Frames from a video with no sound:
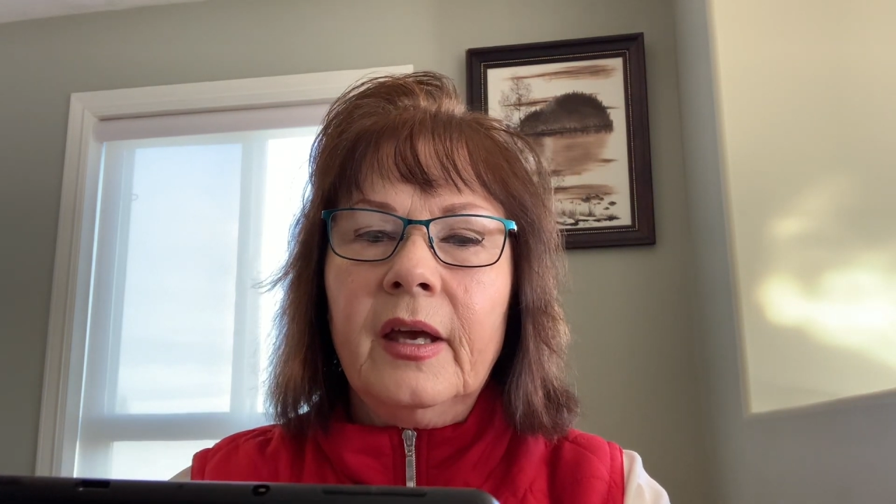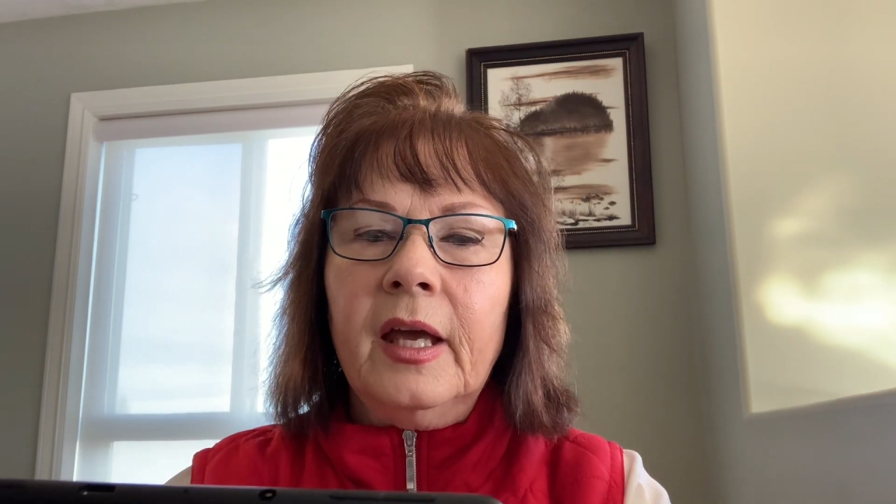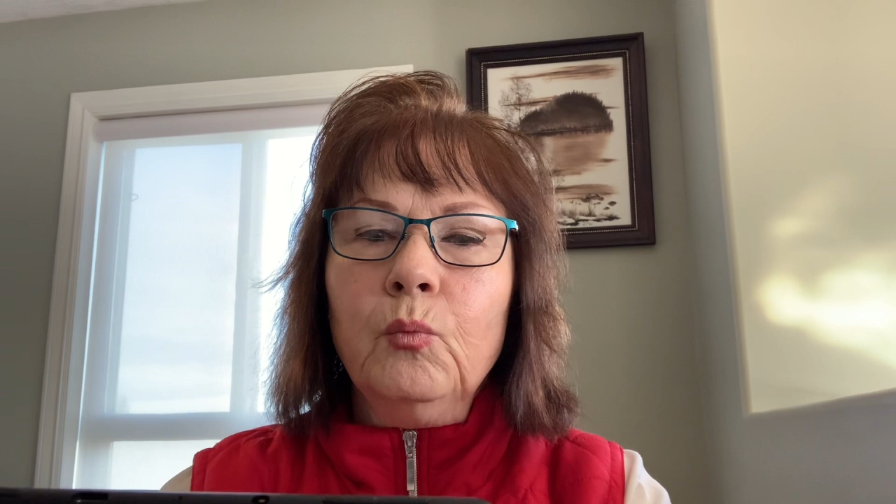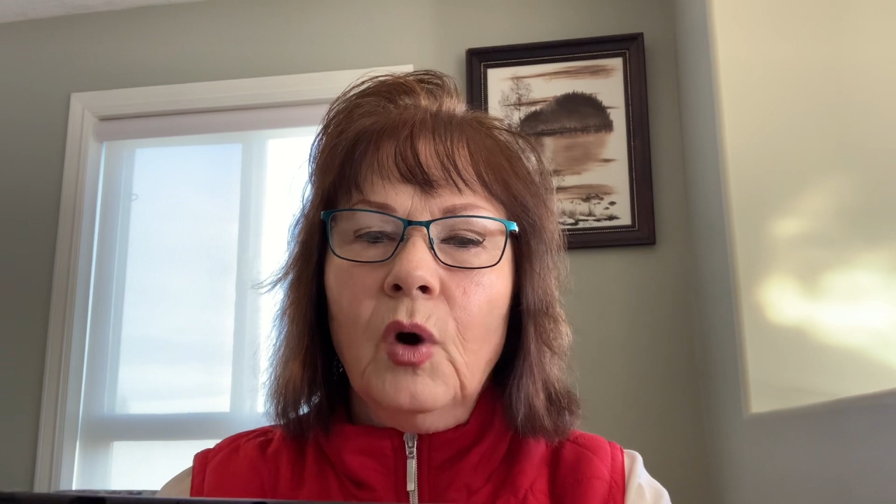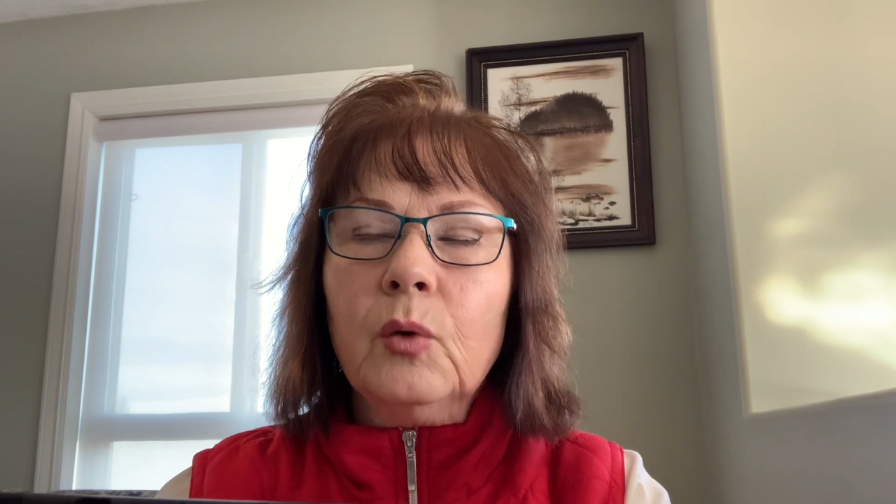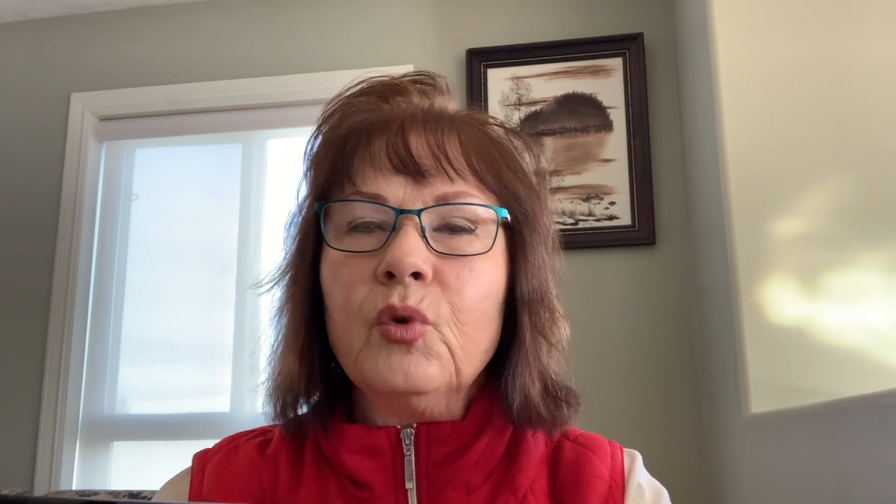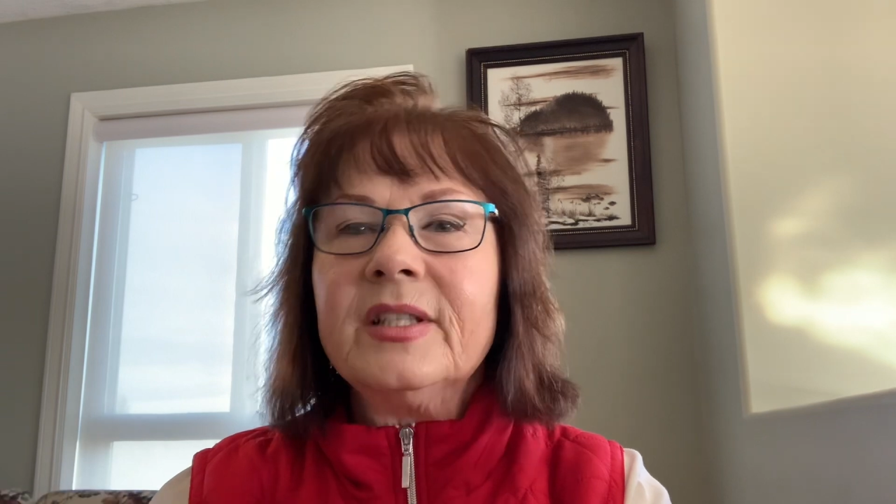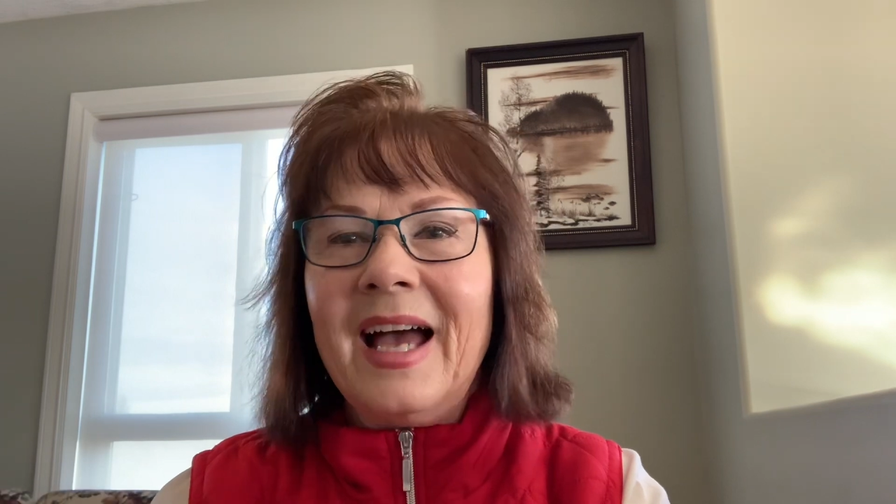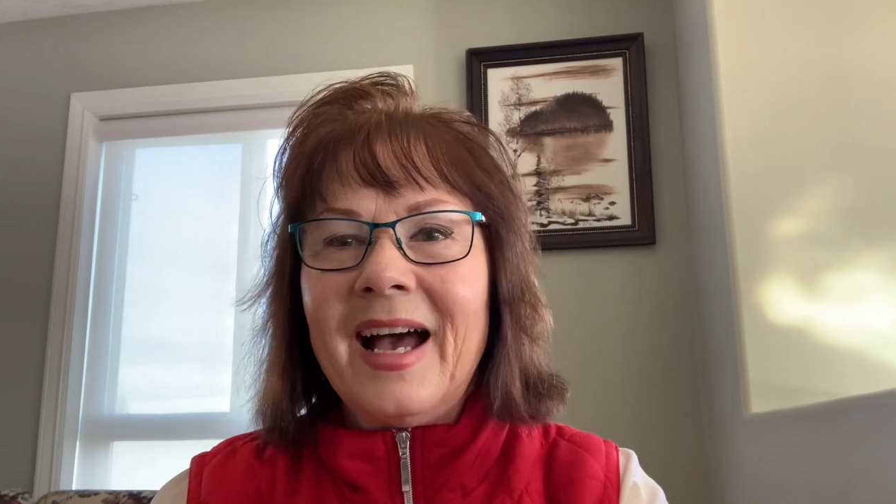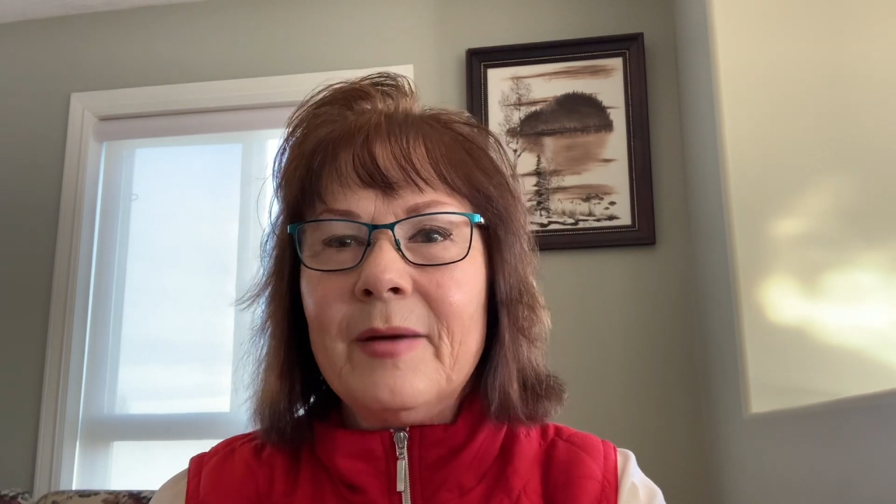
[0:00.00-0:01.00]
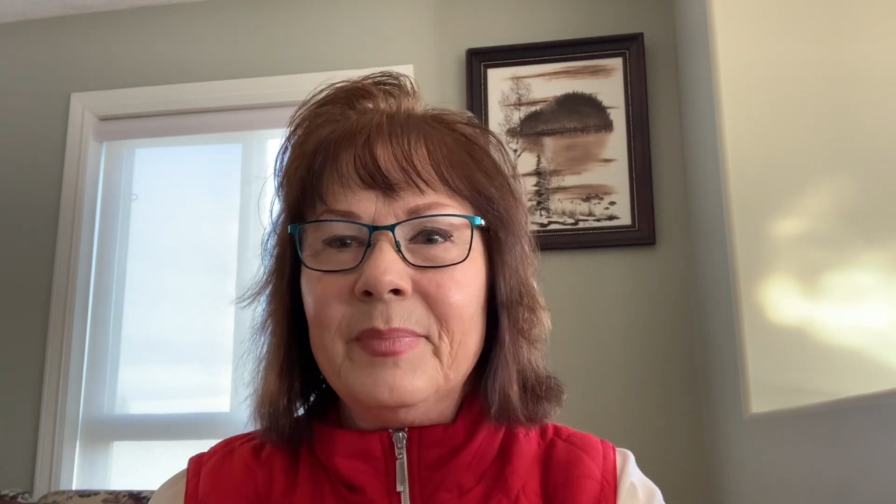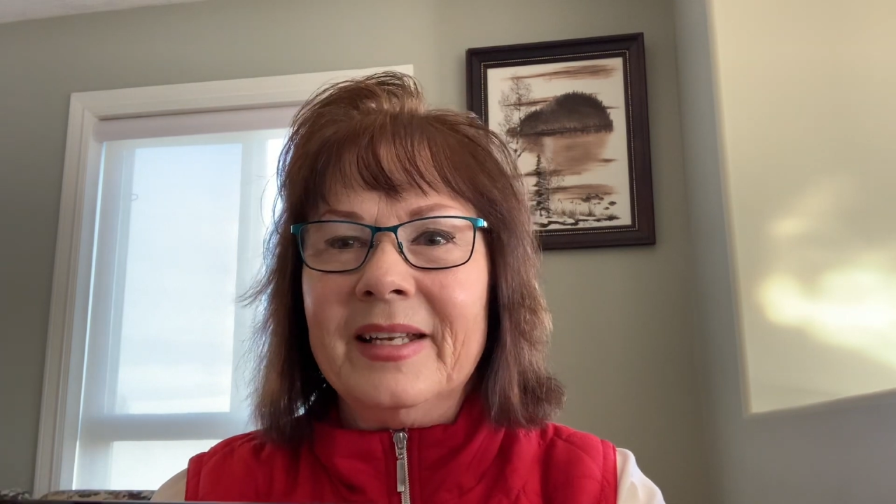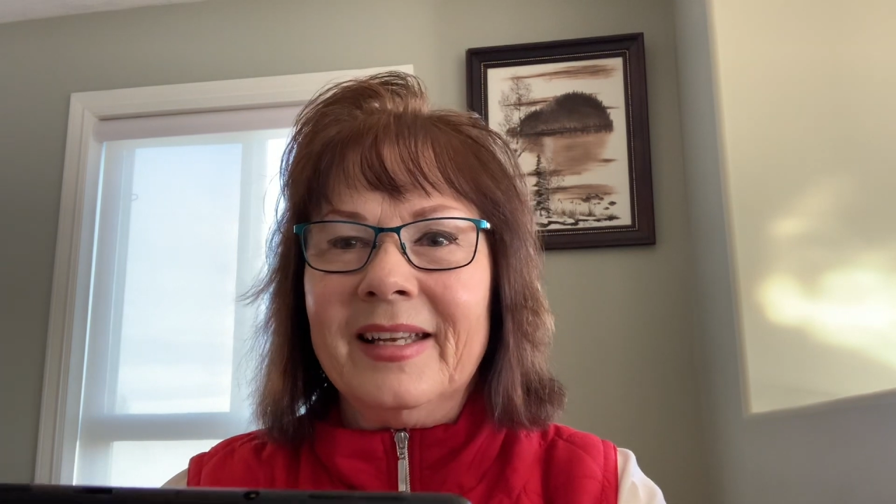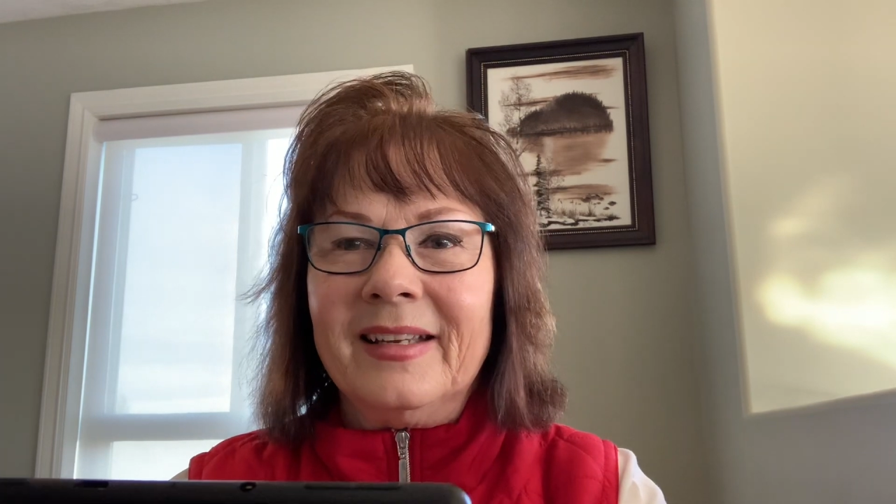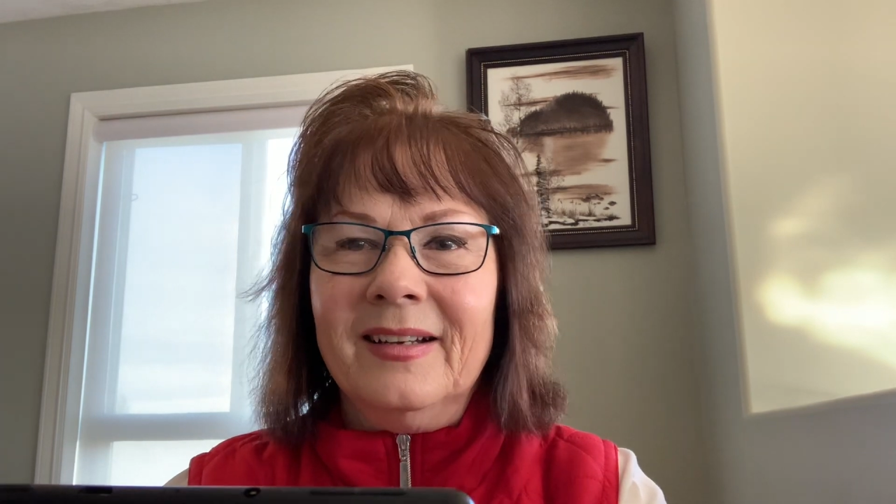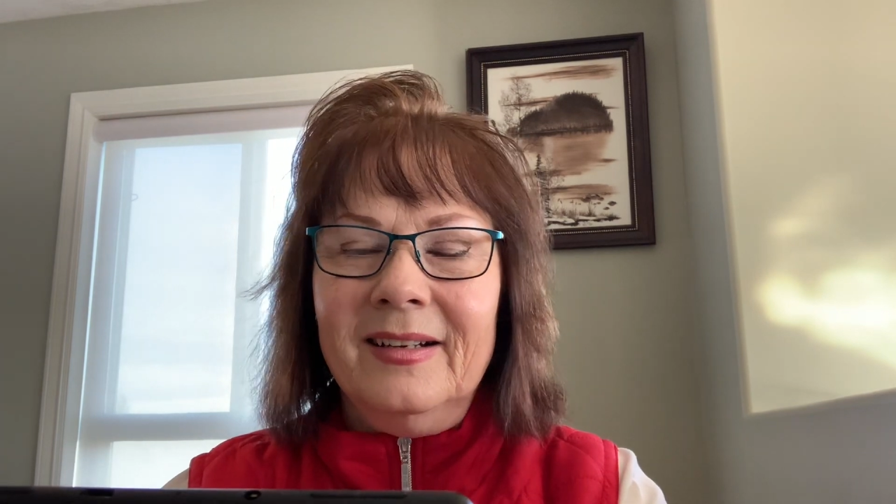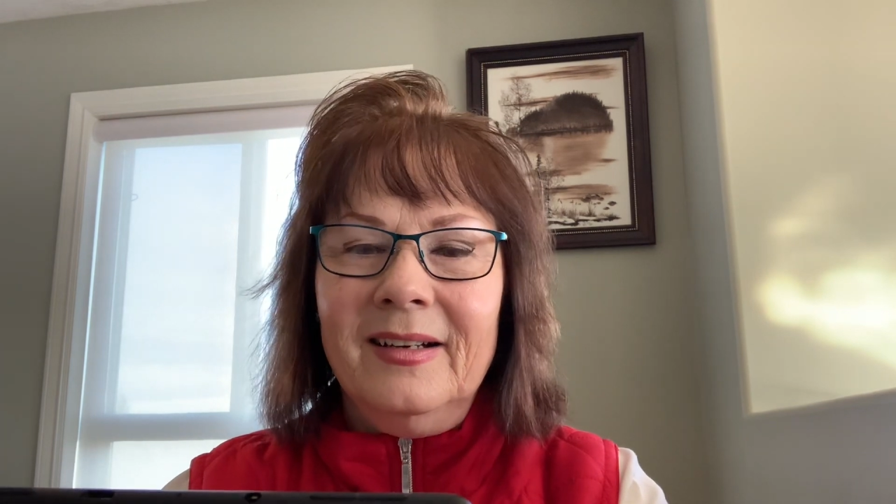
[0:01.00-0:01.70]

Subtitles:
and what was happening.